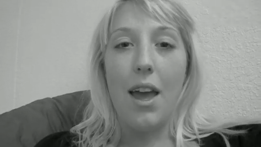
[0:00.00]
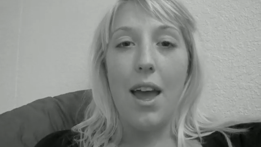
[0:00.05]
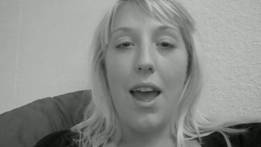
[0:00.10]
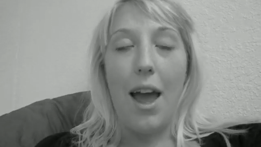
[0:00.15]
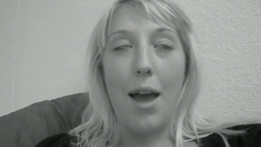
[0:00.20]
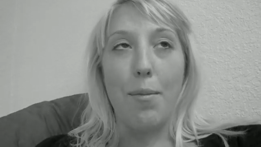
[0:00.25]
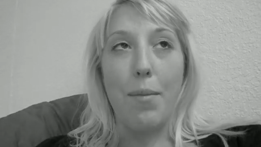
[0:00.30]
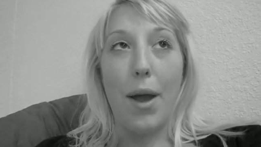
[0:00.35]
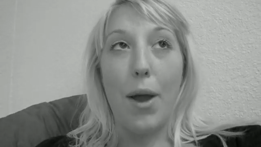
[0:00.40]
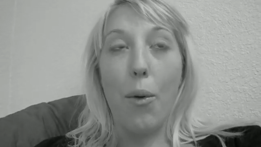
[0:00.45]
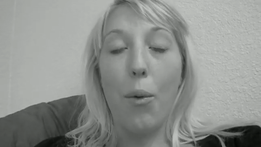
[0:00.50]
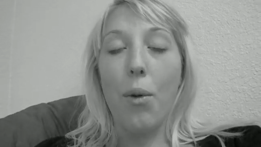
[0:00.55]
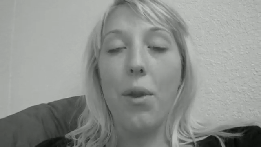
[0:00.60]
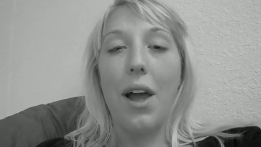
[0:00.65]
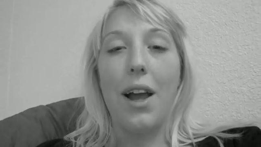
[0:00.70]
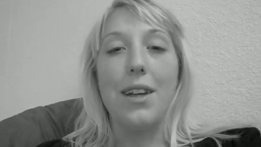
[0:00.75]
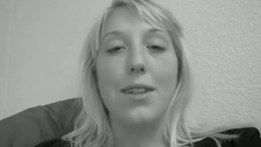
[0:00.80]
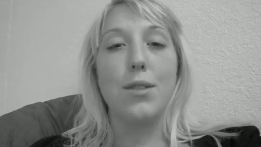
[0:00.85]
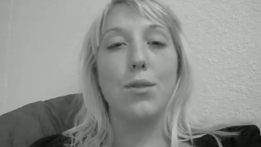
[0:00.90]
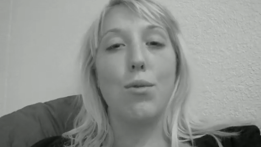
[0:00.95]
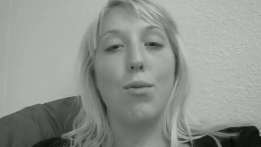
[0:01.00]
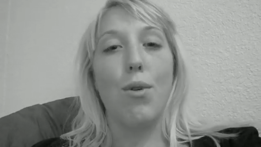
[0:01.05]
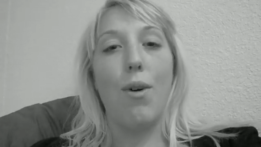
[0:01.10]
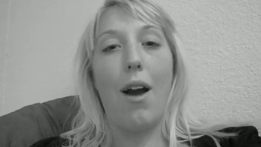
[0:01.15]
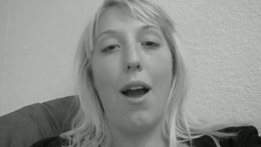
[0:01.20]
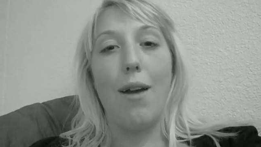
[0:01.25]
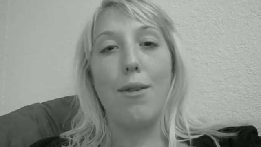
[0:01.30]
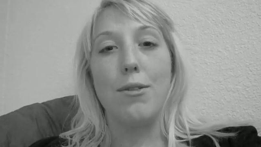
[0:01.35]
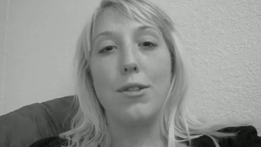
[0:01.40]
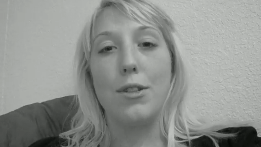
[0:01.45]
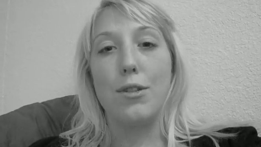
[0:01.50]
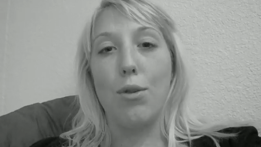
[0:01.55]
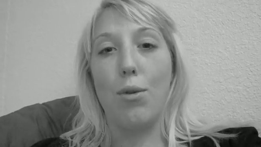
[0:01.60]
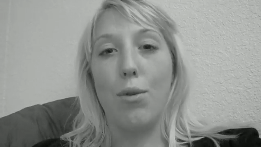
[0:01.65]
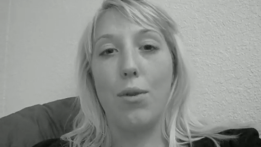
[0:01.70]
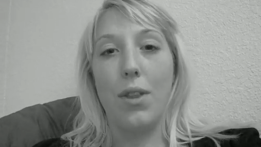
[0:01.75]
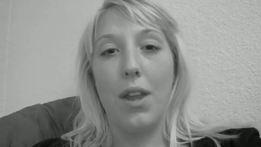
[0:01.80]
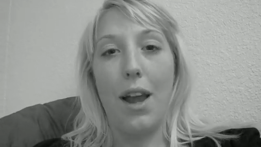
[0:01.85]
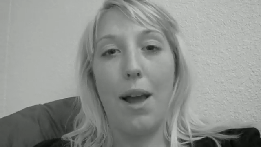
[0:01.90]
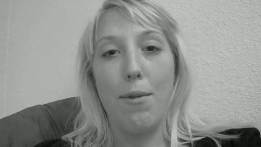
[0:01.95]
At my old high school, I was
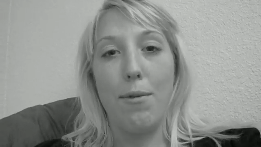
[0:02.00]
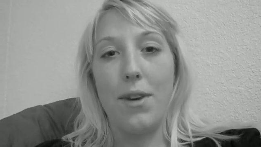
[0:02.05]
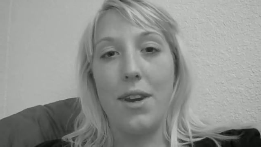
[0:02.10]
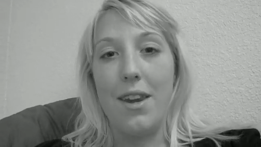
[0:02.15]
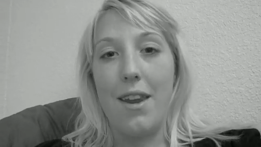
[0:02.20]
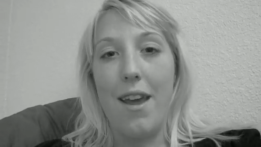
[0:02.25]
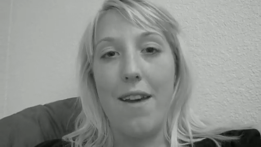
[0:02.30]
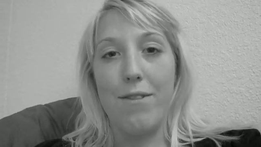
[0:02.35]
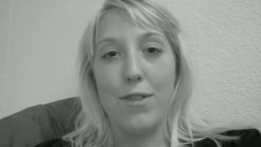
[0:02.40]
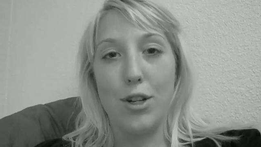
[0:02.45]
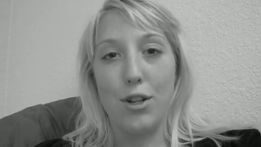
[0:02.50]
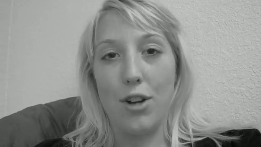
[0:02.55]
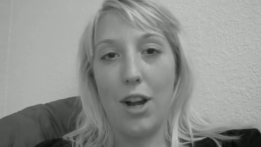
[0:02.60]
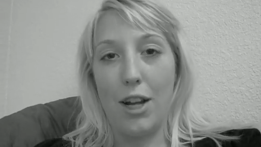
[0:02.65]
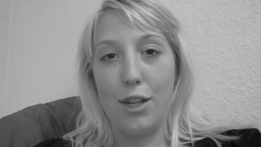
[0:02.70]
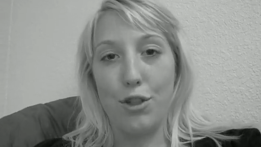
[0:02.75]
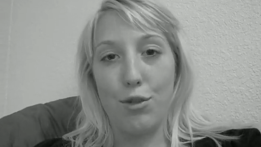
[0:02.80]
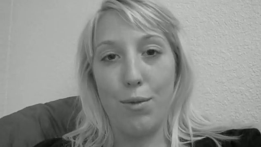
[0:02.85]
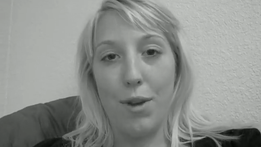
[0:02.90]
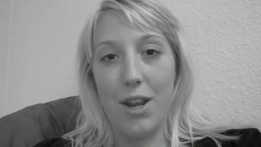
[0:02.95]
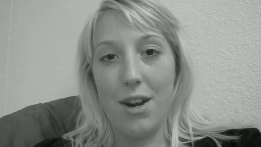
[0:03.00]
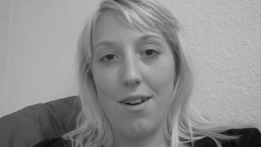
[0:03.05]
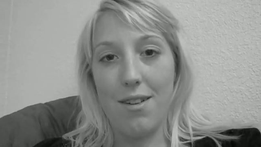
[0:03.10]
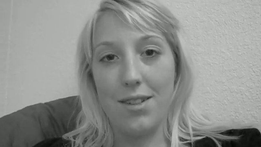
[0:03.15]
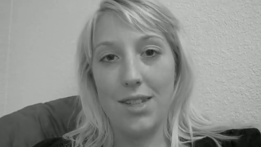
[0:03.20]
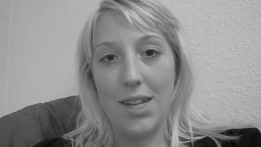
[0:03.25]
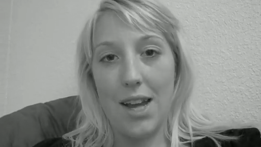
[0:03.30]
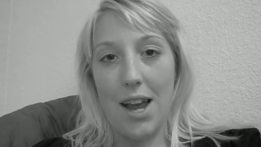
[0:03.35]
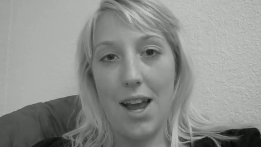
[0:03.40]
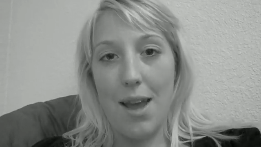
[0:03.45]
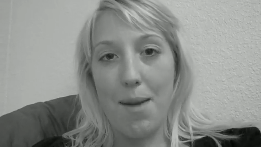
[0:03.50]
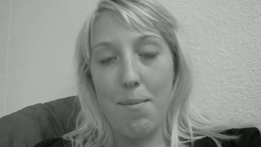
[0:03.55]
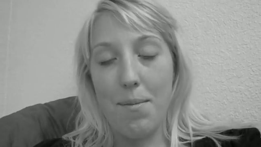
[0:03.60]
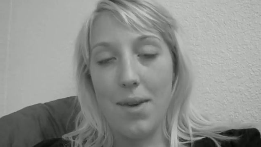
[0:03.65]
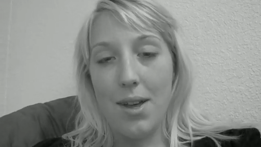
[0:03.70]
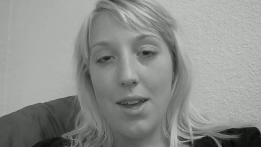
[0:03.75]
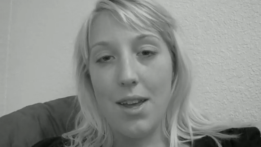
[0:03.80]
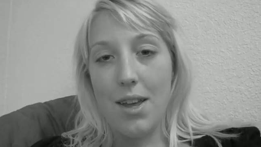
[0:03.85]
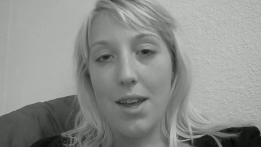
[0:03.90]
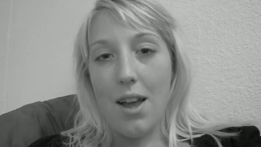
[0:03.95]
told that I would never graduate on time,
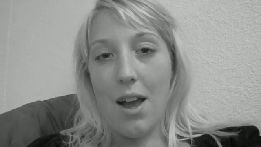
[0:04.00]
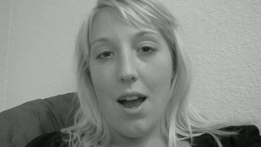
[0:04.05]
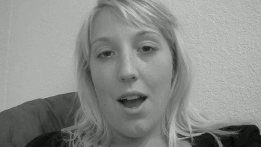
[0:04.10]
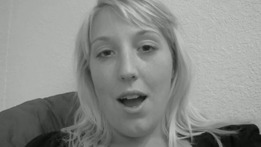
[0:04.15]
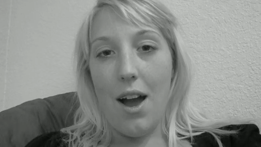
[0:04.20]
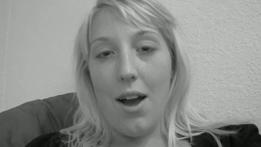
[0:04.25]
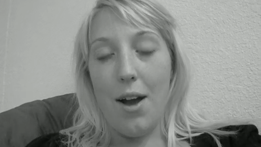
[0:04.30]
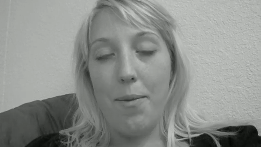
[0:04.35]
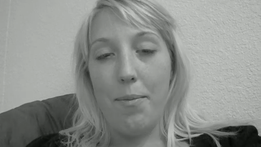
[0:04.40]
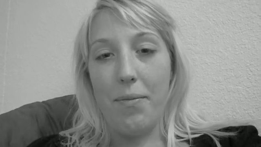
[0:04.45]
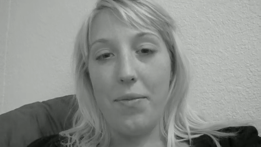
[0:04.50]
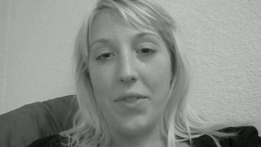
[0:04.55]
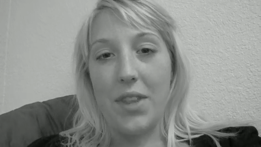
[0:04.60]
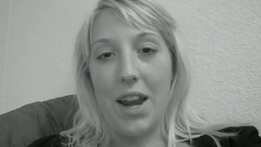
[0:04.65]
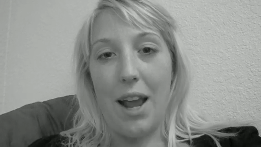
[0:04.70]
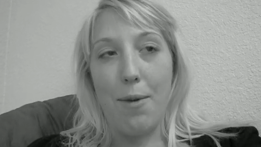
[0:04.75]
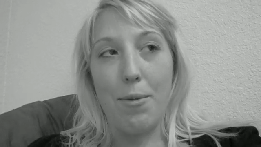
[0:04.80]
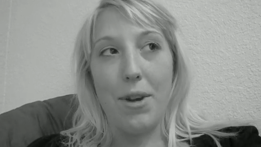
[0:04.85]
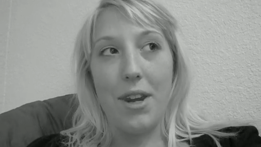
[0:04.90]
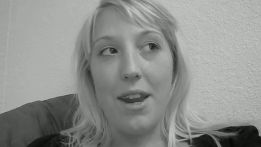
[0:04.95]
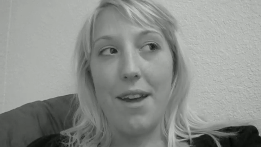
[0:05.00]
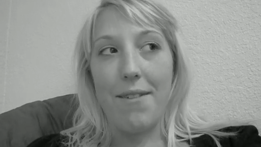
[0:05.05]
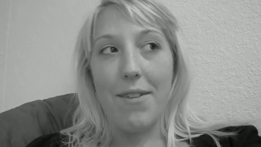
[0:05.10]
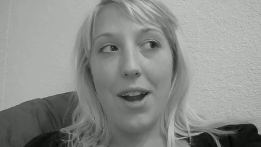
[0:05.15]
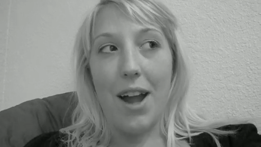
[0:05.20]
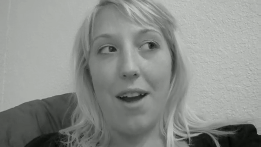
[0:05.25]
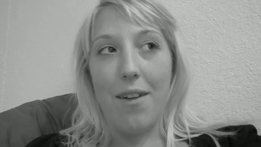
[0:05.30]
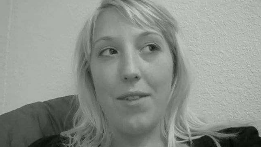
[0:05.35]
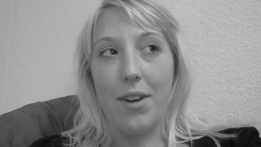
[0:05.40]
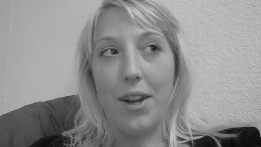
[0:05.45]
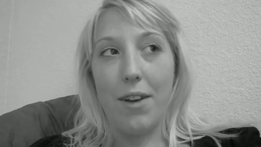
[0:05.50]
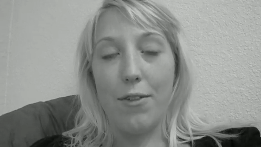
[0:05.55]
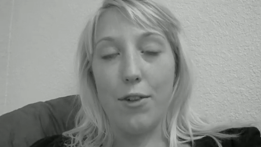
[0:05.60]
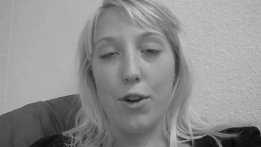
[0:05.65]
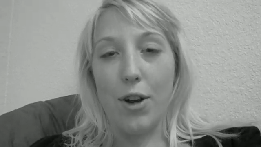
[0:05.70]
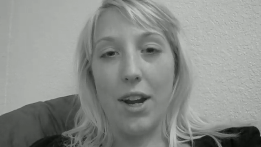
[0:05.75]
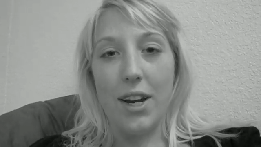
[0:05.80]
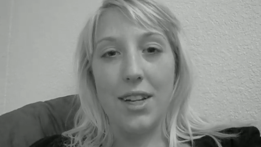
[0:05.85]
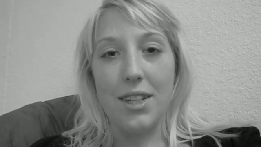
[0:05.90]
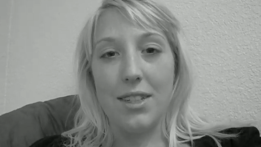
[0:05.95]
that I would never have enough
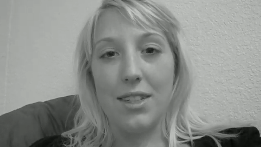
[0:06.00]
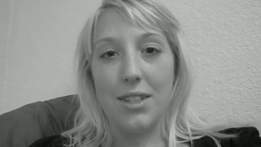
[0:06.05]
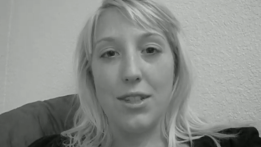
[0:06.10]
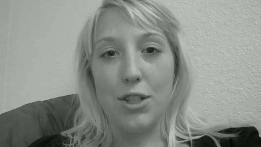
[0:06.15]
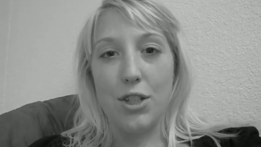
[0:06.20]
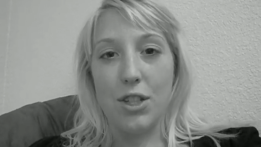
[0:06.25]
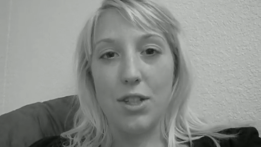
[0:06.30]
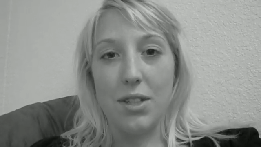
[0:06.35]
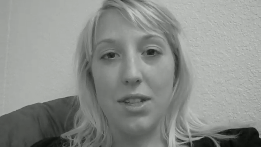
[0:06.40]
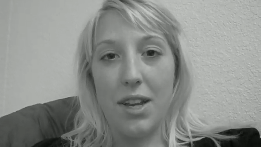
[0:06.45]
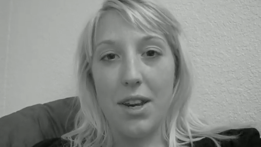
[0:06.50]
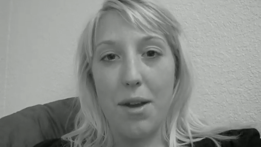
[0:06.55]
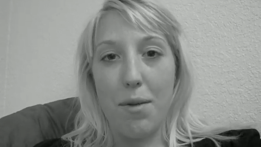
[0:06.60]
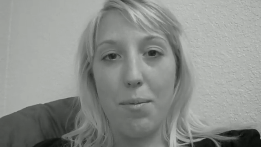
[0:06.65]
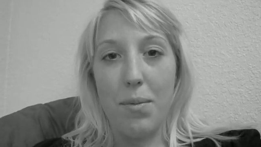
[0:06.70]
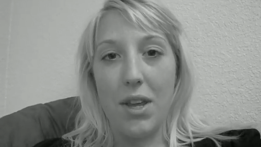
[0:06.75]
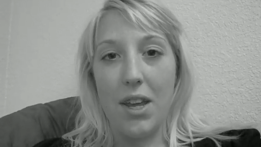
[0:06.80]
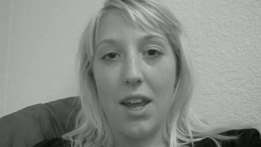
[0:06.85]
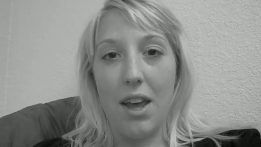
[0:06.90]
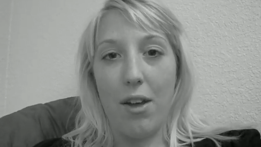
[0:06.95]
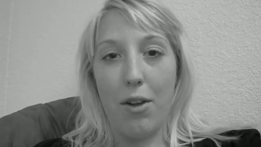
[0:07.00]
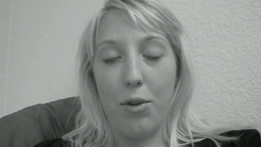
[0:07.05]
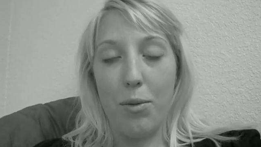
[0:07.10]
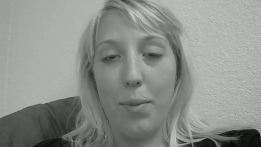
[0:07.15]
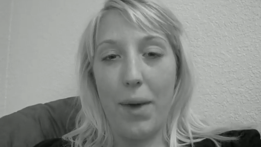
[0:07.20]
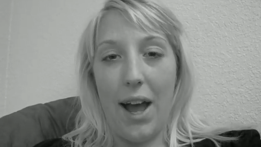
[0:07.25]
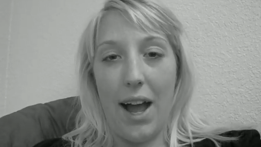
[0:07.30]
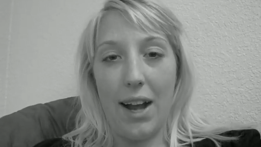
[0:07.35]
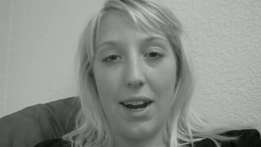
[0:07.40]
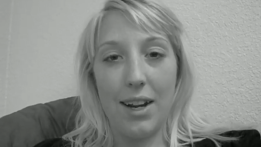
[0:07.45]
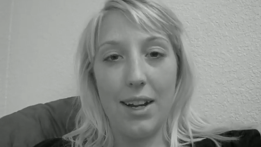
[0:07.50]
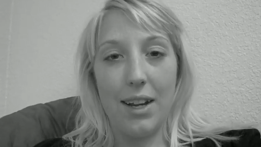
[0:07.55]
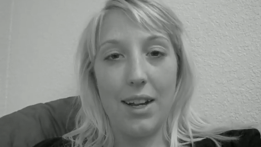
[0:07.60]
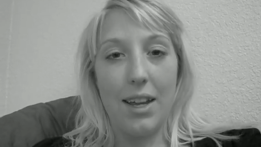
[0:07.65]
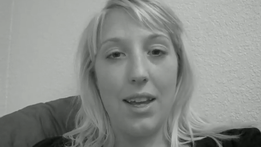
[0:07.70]
credits and just end up being held back.